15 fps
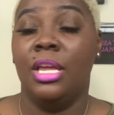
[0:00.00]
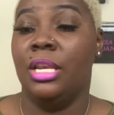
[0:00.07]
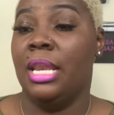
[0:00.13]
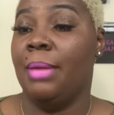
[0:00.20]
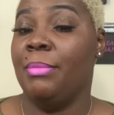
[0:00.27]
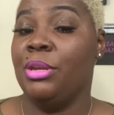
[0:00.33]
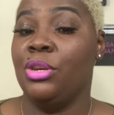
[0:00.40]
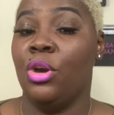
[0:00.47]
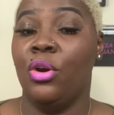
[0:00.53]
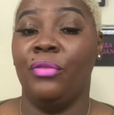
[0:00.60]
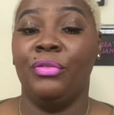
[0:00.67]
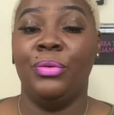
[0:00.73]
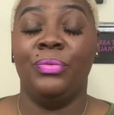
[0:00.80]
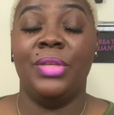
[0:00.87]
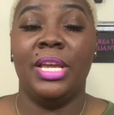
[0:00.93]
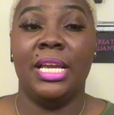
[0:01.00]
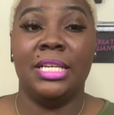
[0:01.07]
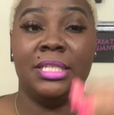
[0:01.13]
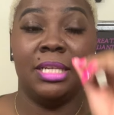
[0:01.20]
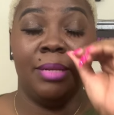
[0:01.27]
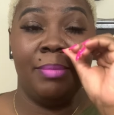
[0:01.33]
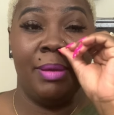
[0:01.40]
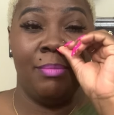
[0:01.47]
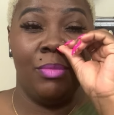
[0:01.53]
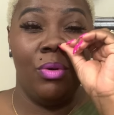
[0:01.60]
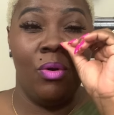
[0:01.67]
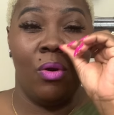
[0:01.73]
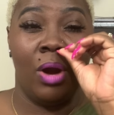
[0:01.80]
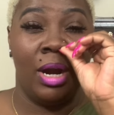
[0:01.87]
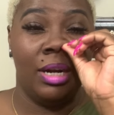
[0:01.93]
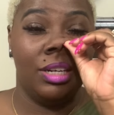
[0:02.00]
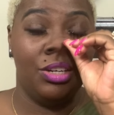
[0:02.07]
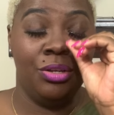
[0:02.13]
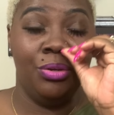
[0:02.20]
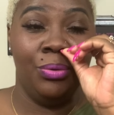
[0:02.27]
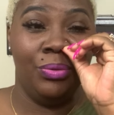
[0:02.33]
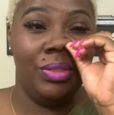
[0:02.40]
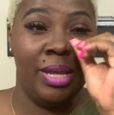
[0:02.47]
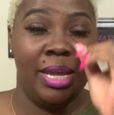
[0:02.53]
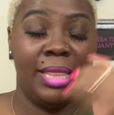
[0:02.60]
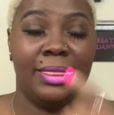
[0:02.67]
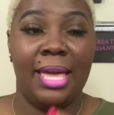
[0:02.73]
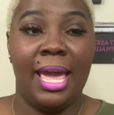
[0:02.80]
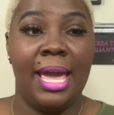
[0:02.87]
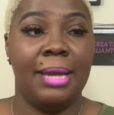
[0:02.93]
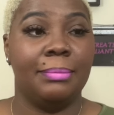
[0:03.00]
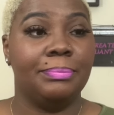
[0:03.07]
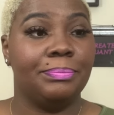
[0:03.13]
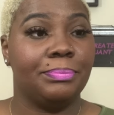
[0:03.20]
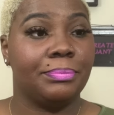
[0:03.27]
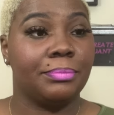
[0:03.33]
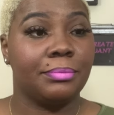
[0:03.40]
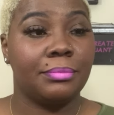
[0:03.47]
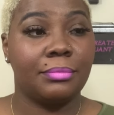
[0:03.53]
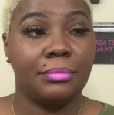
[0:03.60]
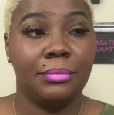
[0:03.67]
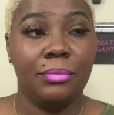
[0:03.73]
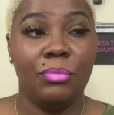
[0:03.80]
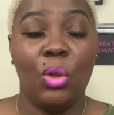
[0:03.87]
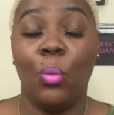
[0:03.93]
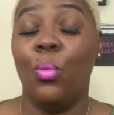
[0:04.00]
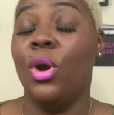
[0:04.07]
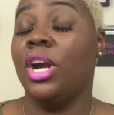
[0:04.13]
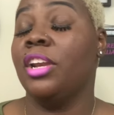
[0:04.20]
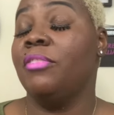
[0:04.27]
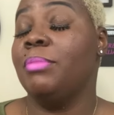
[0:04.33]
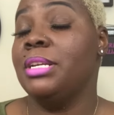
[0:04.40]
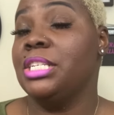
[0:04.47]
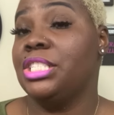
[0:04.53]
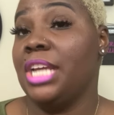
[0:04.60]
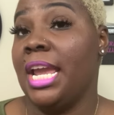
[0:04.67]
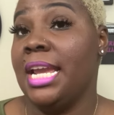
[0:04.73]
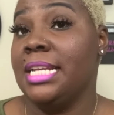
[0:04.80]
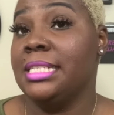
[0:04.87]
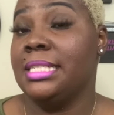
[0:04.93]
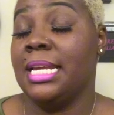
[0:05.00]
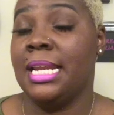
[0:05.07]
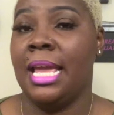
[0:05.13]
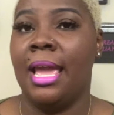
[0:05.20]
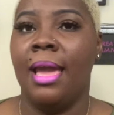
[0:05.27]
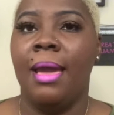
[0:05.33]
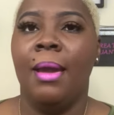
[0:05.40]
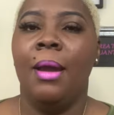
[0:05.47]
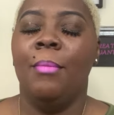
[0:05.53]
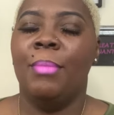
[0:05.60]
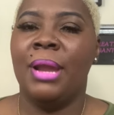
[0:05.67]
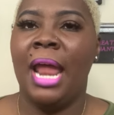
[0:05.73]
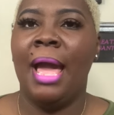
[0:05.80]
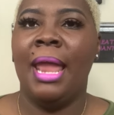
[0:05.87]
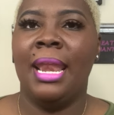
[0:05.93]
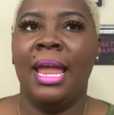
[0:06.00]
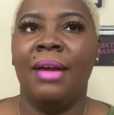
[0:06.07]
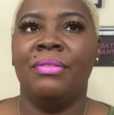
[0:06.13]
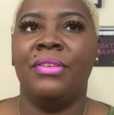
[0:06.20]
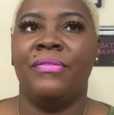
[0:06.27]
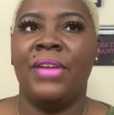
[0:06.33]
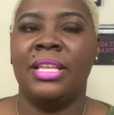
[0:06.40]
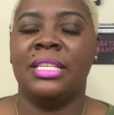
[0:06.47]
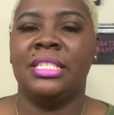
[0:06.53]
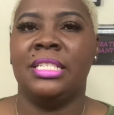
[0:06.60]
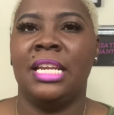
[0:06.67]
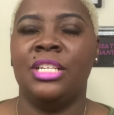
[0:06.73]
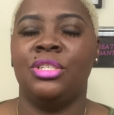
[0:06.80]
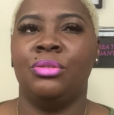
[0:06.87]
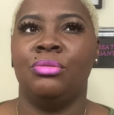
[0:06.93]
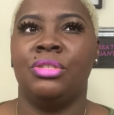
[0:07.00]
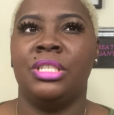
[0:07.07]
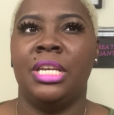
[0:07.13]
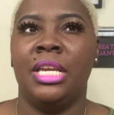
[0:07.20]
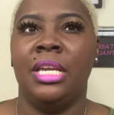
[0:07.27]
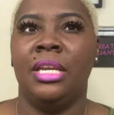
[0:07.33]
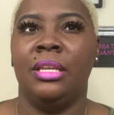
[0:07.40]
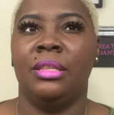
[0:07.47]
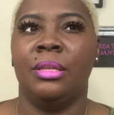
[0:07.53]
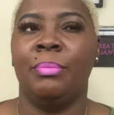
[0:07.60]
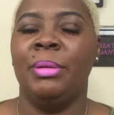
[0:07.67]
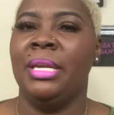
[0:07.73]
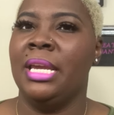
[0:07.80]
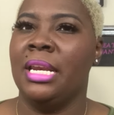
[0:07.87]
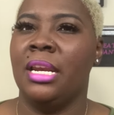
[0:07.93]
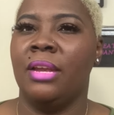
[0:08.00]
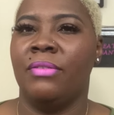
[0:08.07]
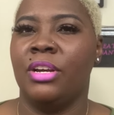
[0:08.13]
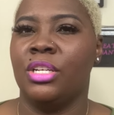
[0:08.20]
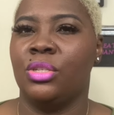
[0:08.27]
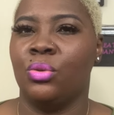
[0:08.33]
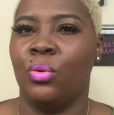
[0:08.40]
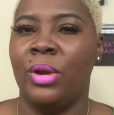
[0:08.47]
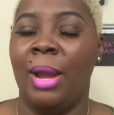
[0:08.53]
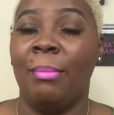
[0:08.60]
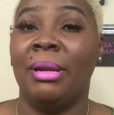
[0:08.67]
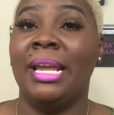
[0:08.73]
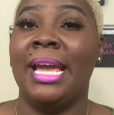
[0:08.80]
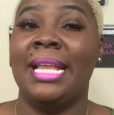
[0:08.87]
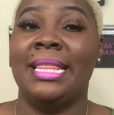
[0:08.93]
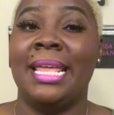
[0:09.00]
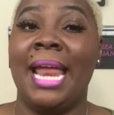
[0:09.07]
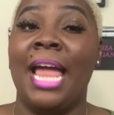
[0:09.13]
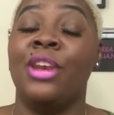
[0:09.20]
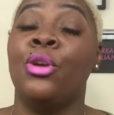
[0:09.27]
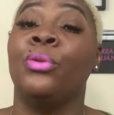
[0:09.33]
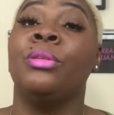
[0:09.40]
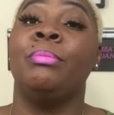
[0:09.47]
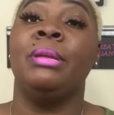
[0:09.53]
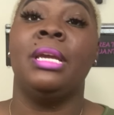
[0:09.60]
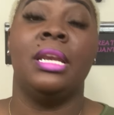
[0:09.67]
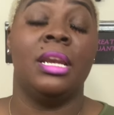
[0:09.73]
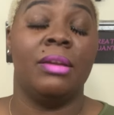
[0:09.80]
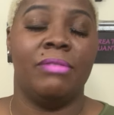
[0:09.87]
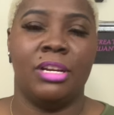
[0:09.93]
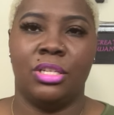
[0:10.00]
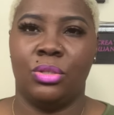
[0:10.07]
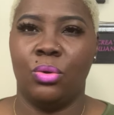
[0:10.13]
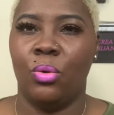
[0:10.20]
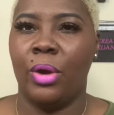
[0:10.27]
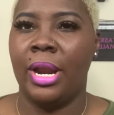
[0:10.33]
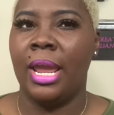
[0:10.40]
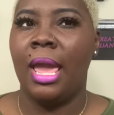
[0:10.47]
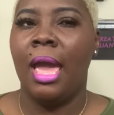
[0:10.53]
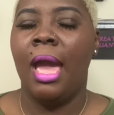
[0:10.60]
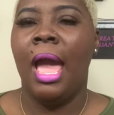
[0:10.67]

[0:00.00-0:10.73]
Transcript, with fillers: Let me know if you think it should have been more. Do you think that what could have been changed in it? But I love the fact that she lets you see the beginning of her story. I'm glad that I know the beginning of her story.